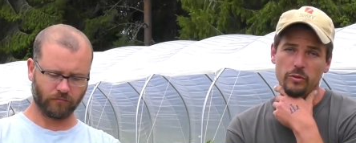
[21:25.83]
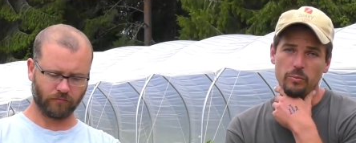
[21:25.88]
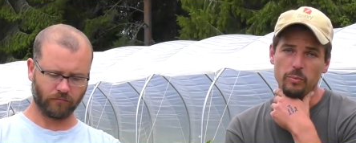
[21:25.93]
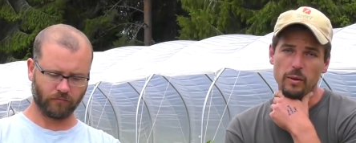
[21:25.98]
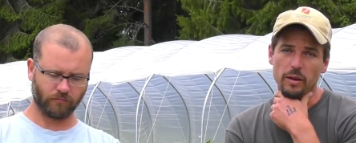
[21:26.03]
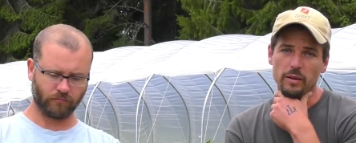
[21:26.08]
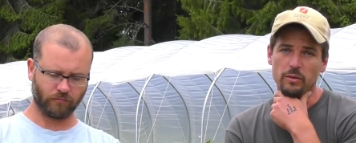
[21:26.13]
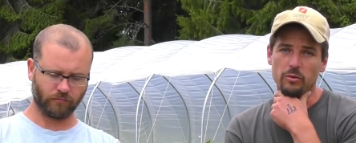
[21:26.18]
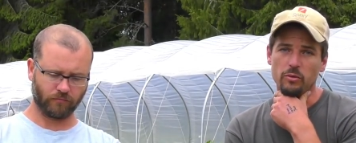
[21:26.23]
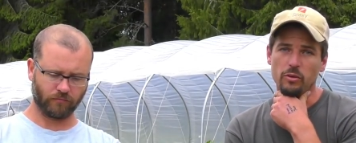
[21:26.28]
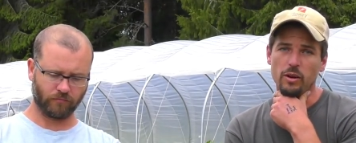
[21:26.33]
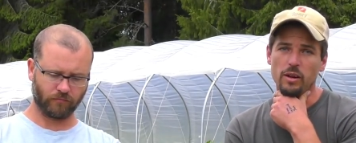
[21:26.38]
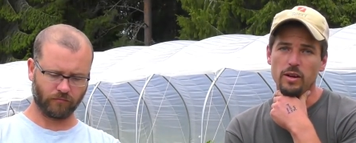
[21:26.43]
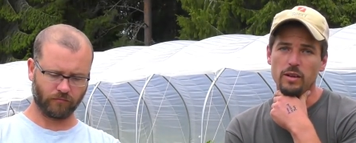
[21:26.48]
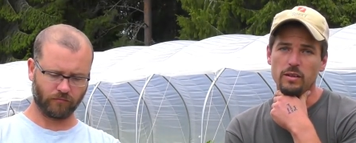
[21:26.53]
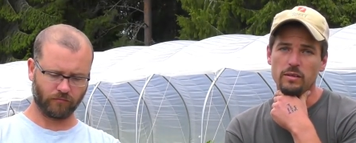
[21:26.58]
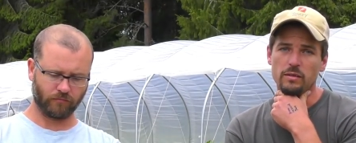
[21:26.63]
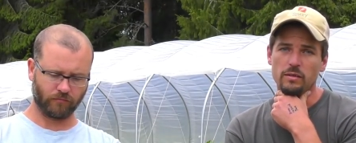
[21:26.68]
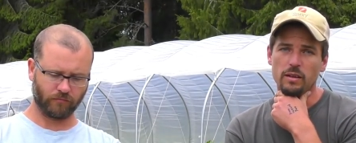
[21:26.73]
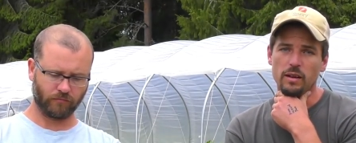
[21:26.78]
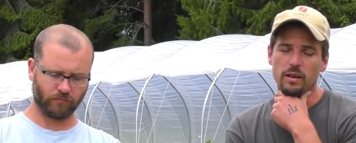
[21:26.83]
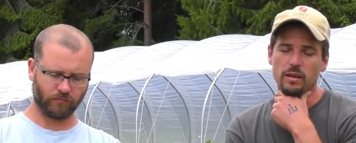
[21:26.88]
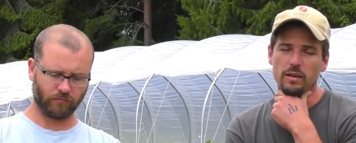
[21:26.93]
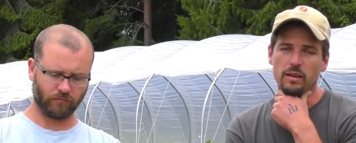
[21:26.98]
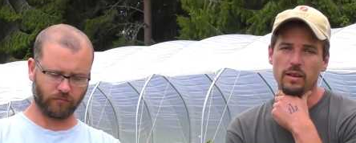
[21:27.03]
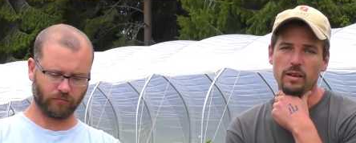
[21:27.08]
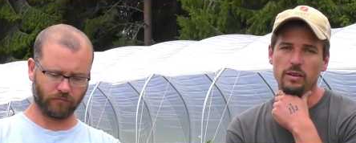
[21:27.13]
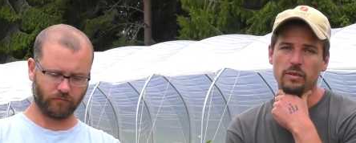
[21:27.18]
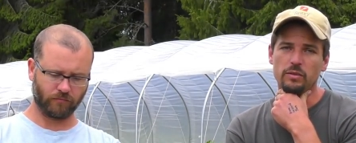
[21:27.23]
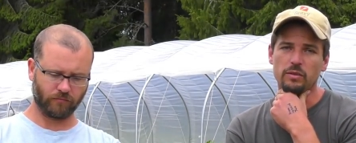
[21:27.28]
Speaker 1: spent grain,
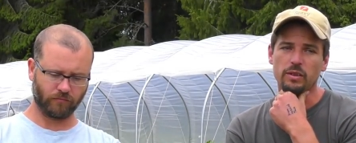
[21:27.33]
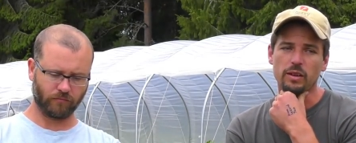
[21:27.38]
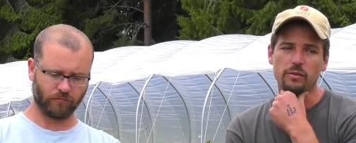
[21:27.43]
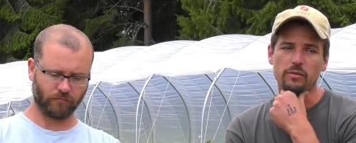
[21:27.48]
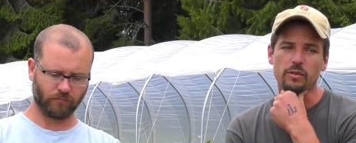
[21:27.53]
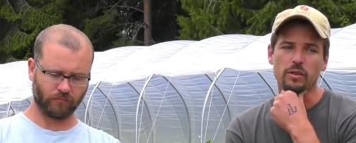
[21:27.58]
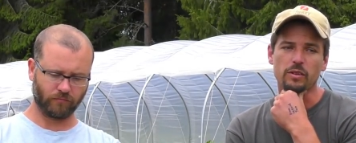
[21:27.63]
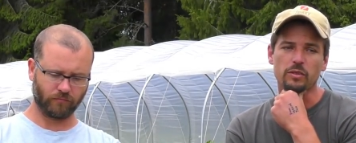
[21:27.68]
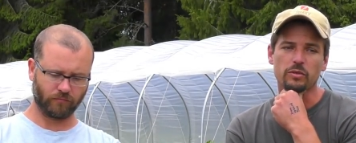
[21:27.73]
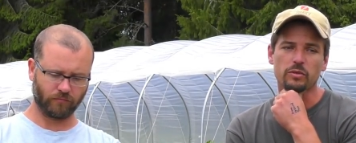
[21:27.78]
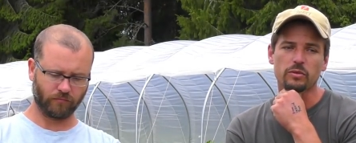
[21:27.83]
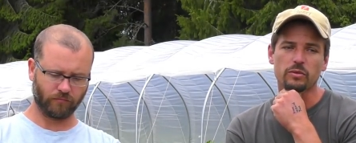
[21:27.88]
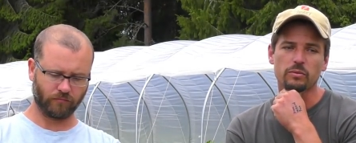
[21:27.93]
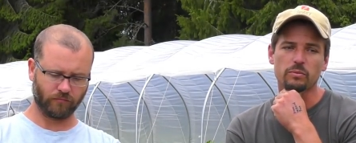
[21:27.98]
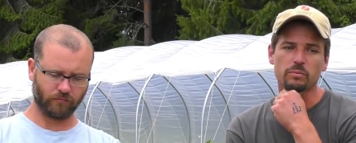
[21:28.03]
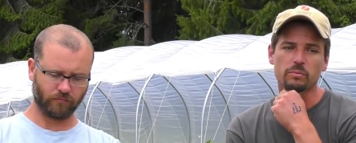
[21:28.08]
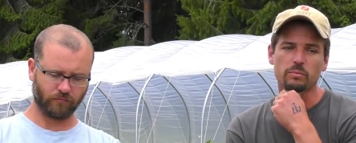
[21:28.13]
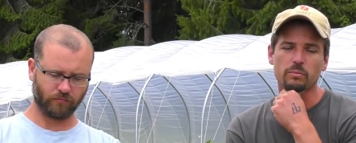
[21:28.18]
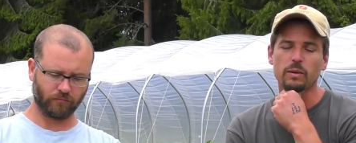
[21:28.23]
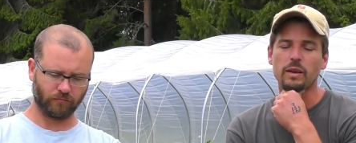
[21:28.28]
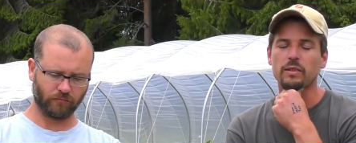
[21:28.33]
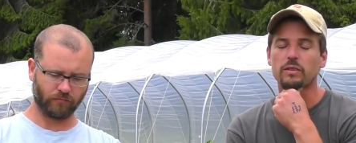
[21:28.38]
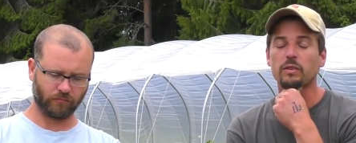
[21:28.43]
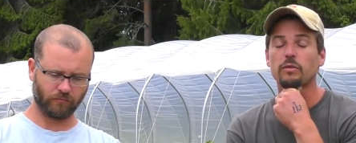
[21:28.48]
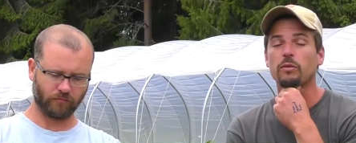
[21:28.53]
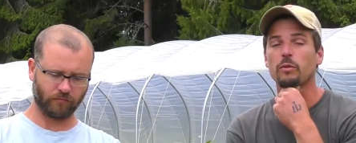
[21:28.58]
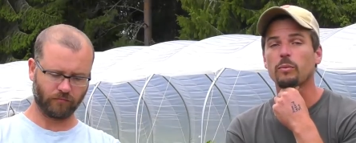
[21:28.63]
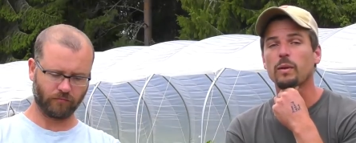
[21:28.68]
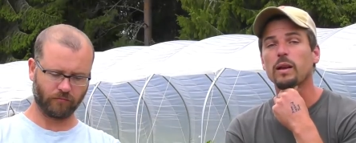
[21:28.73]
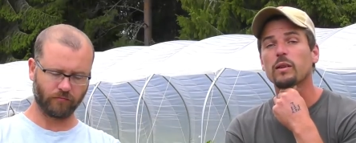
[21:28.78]
and he's given us
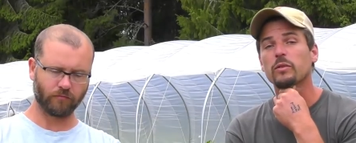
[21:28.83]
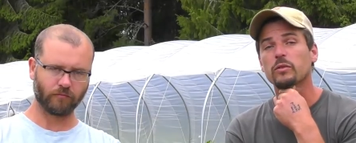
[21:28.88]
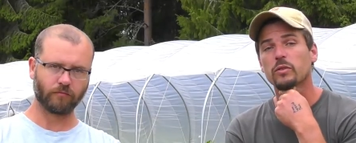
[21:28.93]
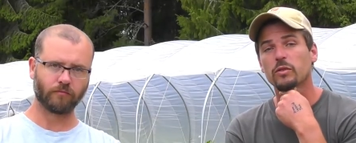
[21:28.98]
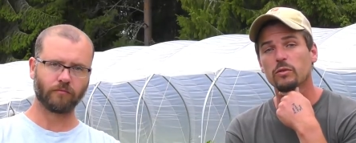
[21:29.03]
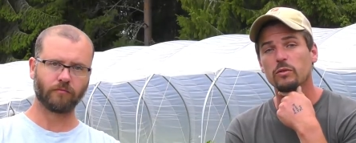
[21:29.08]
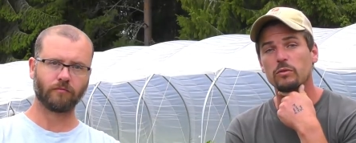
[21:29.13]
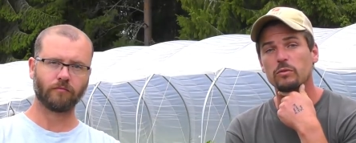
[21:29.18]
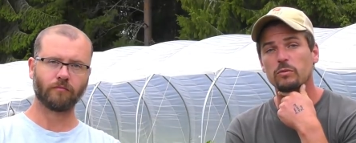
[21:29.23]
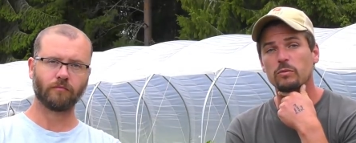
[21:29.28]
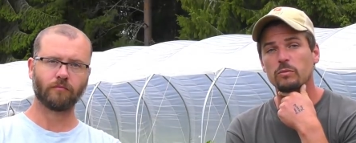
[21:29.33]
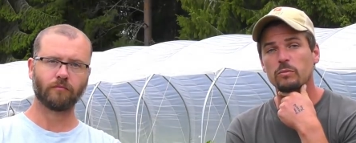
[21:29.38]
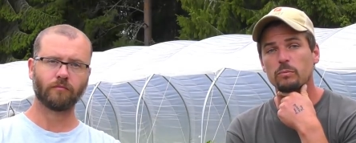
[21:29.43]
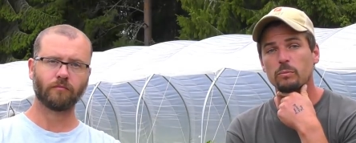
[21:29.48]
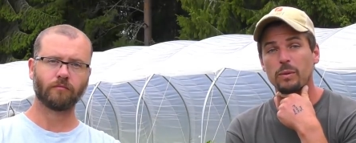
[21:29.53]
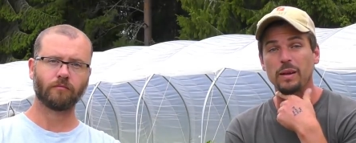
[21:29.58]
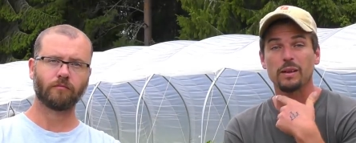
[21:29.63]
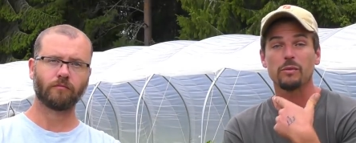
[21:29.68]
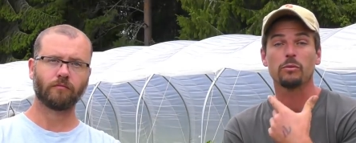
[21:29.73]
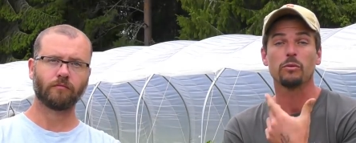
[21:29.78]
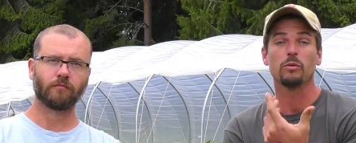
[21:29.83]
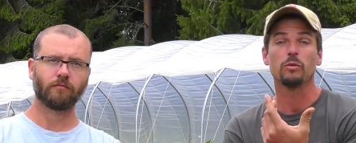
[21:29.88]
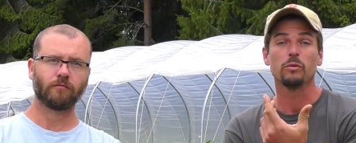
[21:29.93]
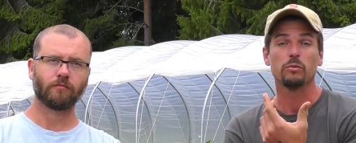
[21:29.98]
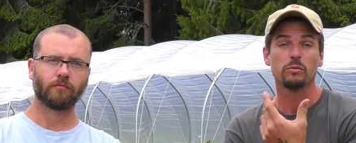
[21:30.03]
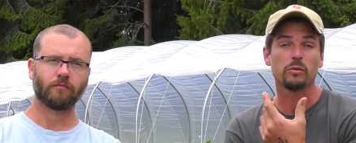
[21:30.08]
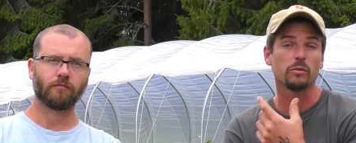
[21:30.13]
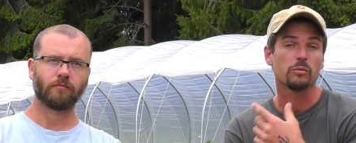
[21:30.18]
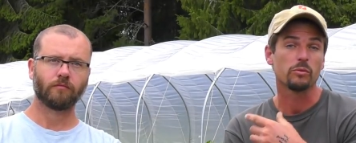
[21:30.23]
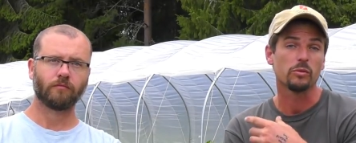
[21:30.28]
massive amounts of pig
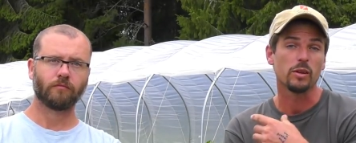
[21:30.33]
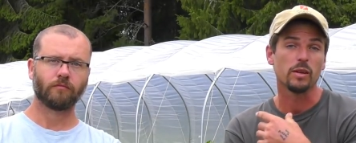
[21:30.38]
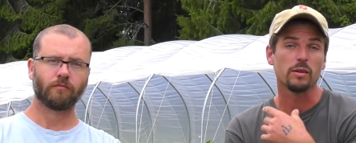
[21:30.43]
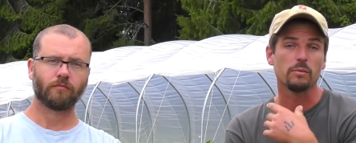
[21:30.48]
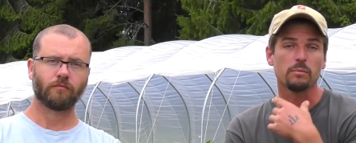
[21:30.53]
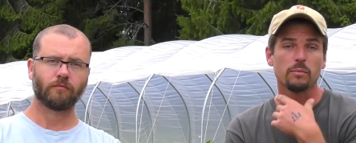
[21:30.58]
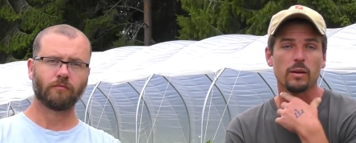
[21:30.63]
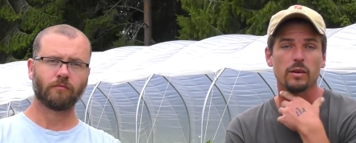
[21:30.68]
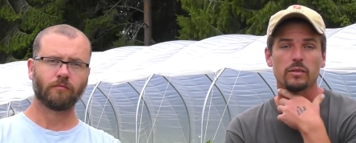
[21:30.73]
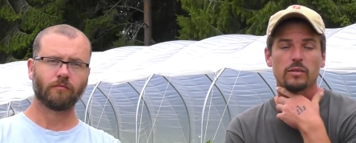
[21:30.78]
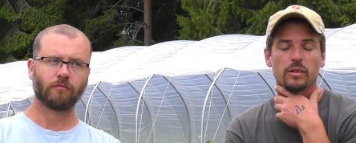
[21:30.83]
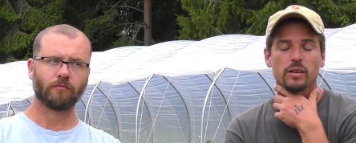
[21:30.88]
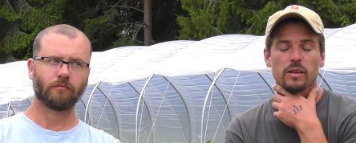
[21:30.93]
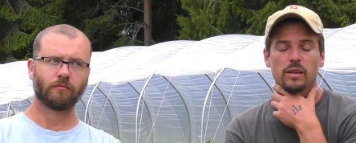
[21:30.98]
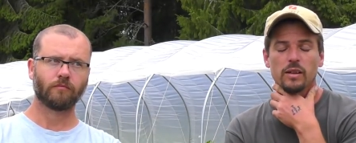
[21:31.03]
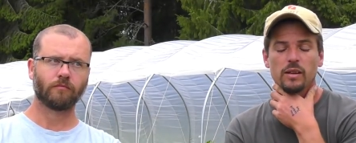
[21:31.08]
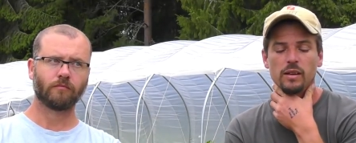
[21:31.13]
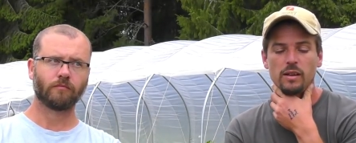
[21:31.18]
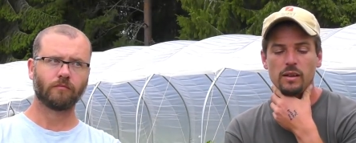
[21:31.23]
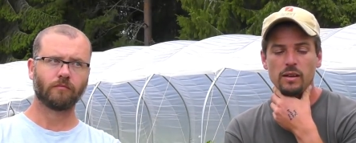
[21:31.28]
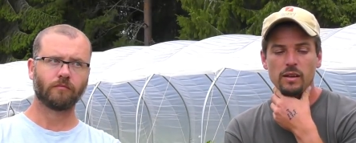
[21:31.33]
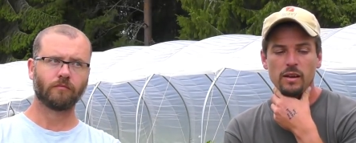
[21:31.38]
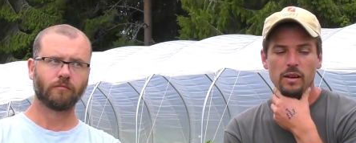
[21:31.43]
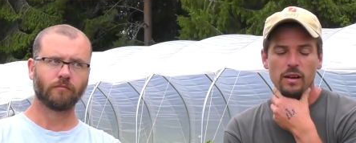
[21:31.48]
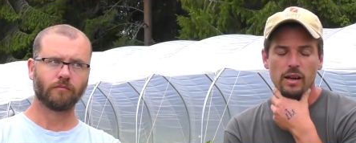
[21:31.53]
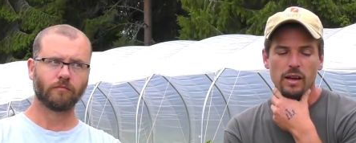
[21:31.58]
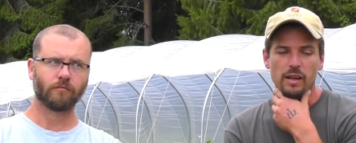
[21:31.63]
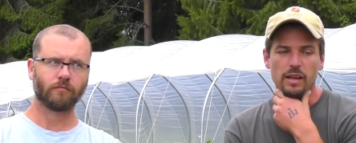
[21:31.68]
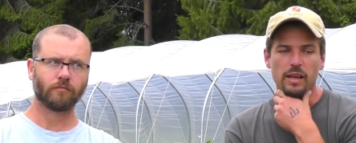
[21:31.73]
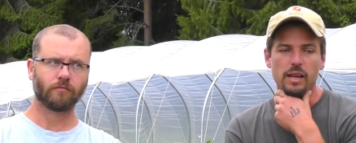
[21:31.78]
food for free basically,
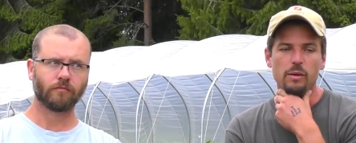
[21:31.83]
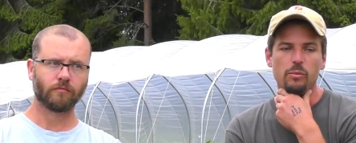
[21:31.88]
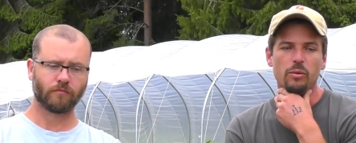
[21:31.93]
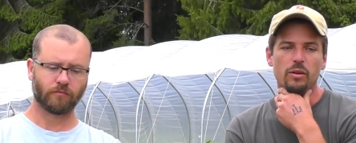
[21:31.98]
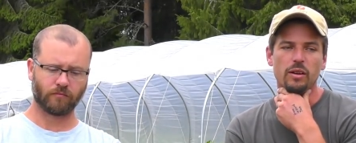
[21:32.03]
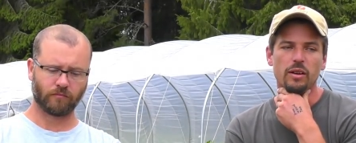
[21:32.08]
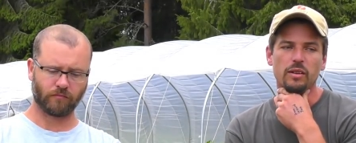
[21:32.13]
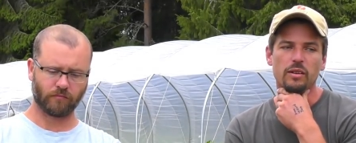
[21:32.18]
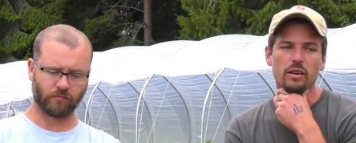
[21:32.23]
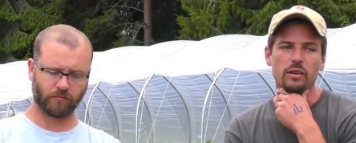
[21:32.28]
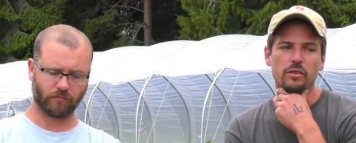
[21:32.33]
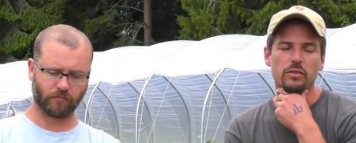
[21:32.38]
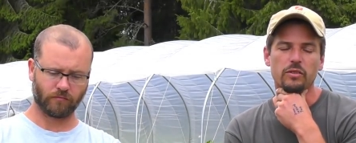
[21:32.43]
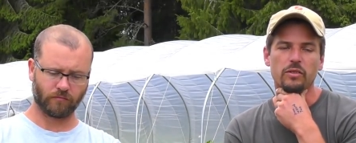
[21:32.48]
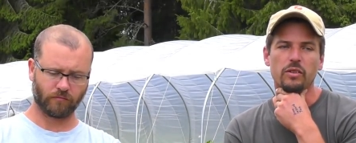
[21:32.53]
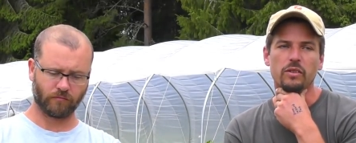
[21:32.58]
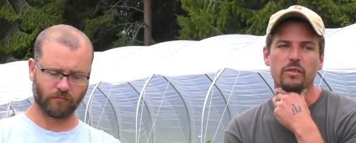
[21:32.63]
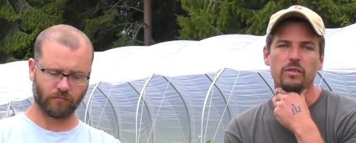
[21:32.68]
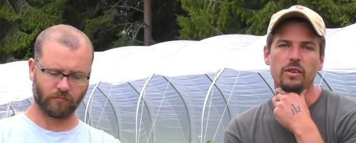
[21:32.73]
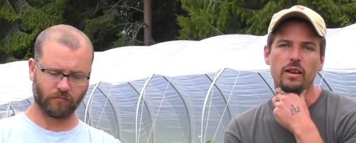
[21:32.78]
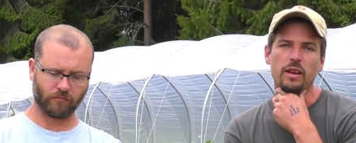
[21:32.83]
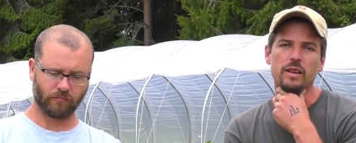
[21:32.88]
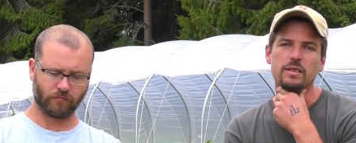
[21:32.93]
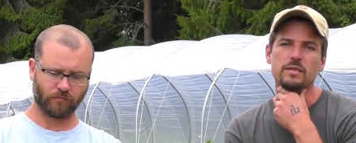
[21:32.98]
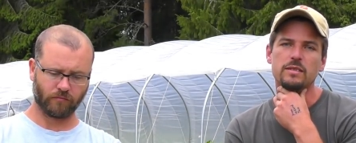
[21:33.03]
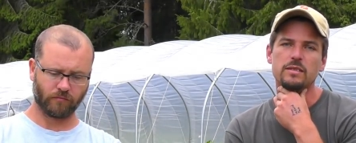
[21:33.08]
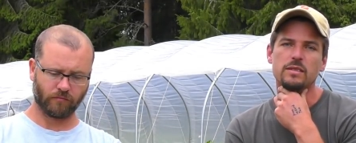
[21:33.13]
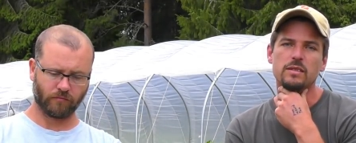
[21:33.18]
and he wanted us to test